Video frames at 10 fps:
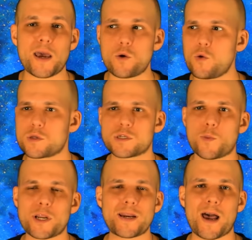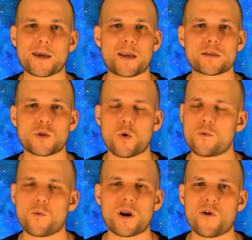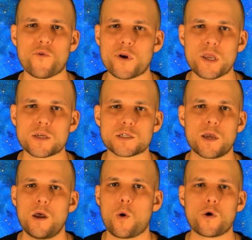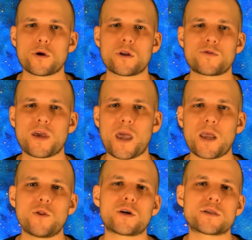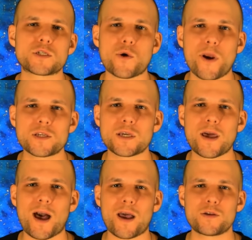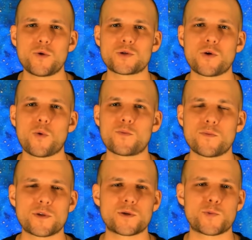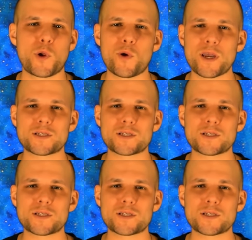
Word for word: Oh, it's somebody knocking at the door, whatever it is. Or you're gonna think, hey, look at this crazy guy on YouTube spewing his